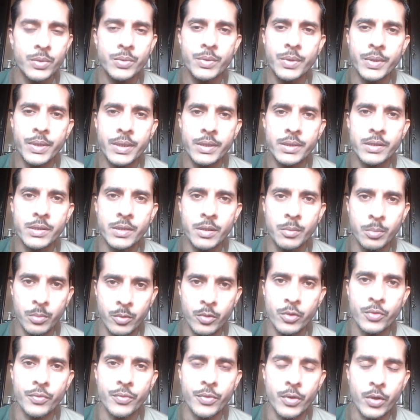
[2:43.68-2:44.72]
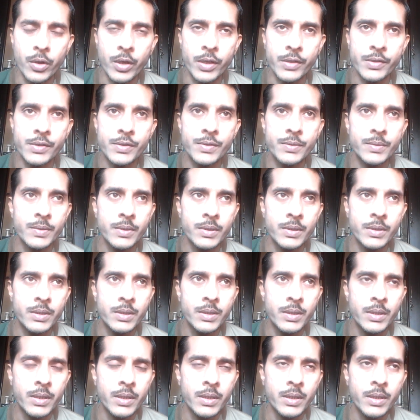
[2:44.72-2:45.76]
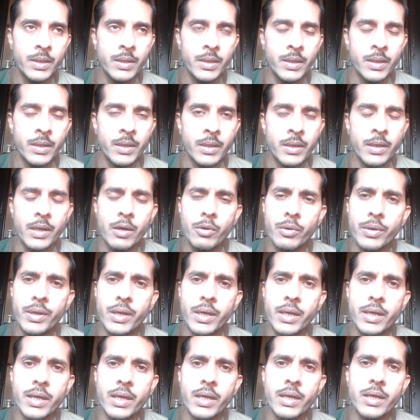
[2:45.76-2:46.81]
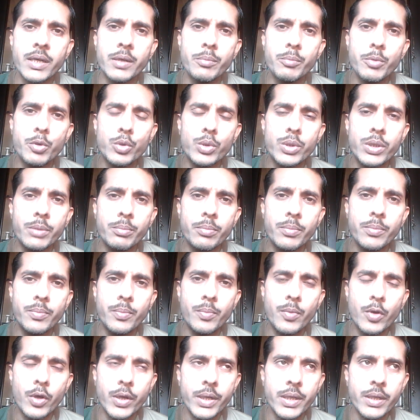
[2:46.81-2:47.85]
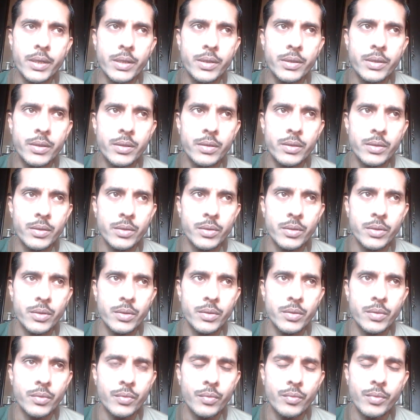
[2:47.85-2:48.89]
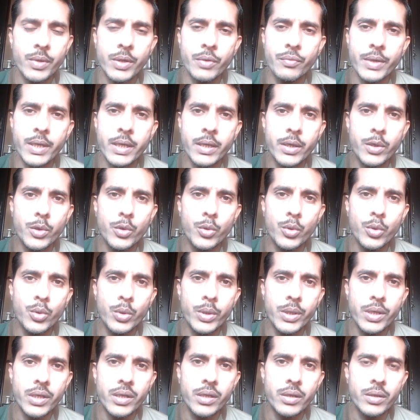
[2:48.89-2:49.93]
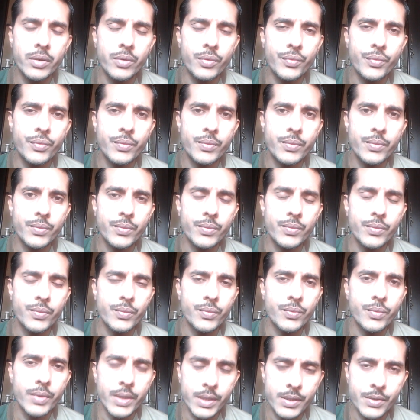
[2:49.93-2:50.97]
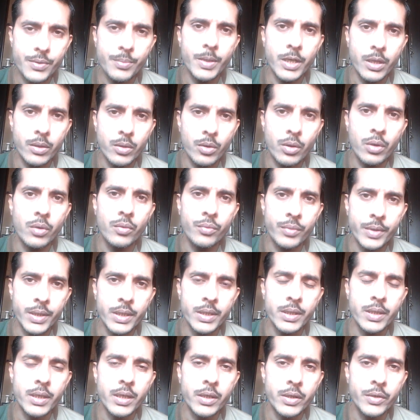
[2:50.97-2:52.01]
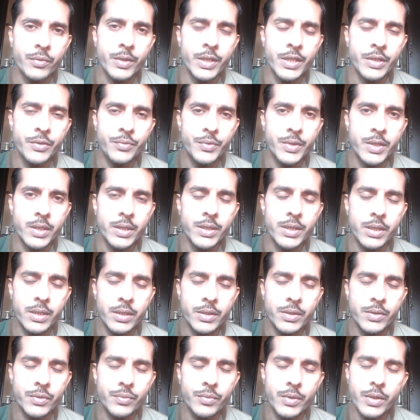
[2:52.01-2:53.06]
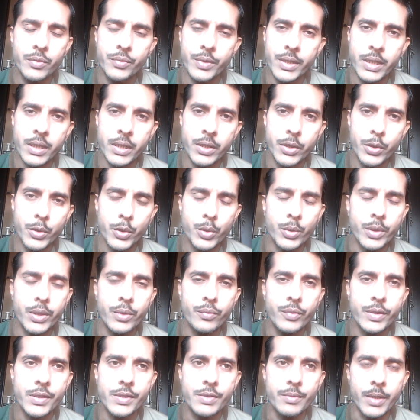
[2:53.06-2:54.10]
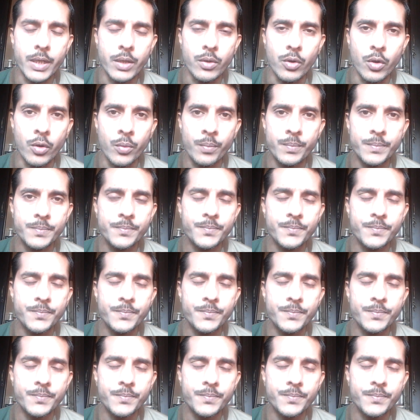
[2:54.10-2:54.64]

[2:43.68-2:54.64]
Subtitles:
So it is a support for us. Now directly come to the point, what we can do in West Bengal, we the Ayurvedic physicians, what we can do in West Bengal.